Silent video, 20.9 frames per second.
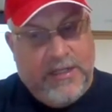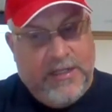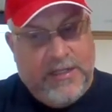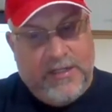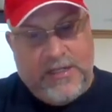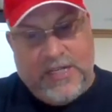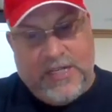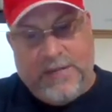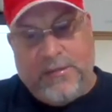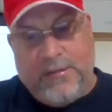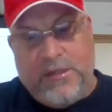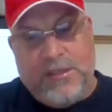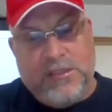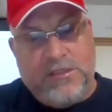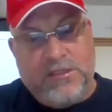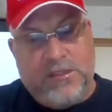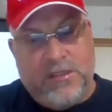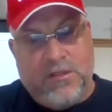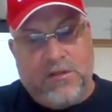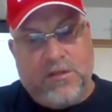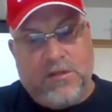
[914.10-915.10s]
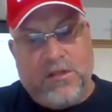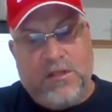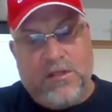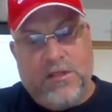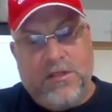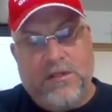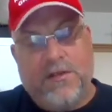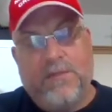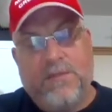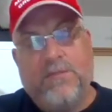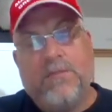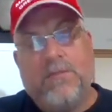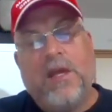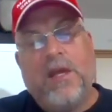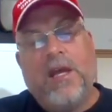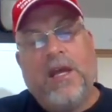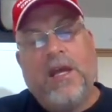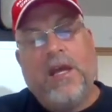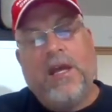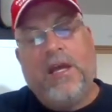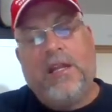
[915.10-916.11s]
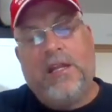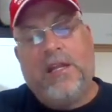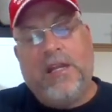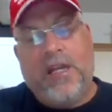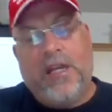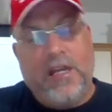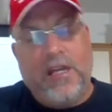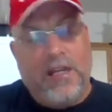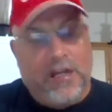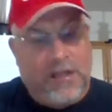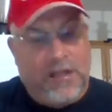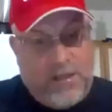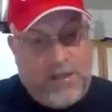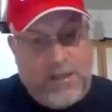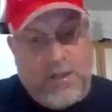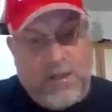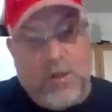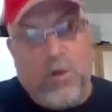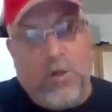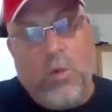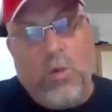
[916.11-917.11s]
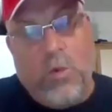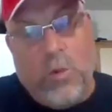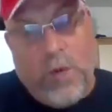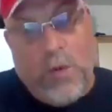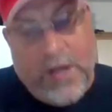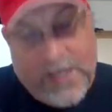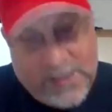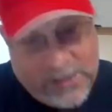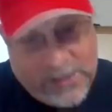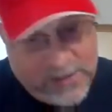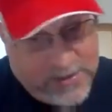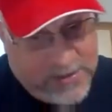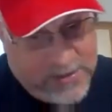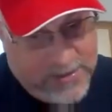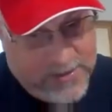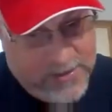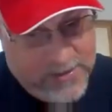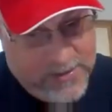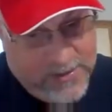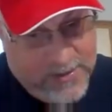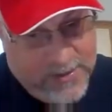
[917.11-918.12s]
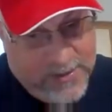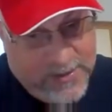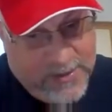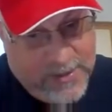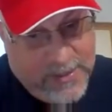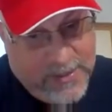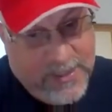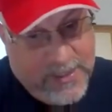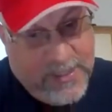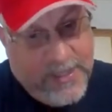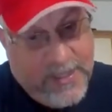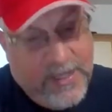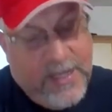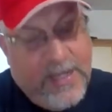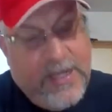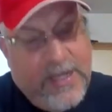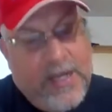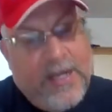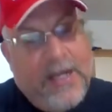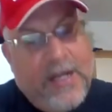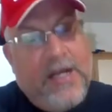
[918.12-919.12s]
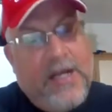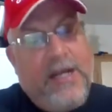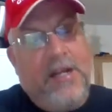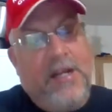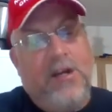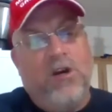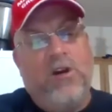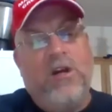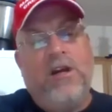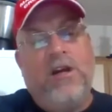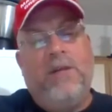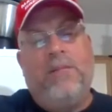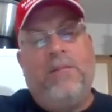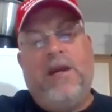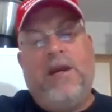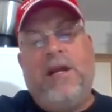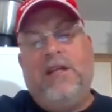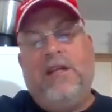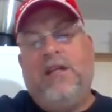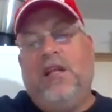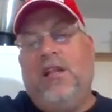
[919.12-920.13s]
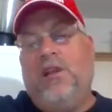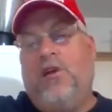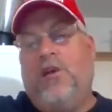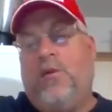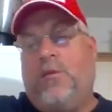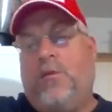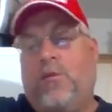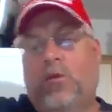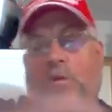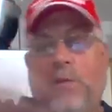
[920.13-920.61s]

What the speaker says: Diamond and Silk and Kiana West. And I know it made the liberal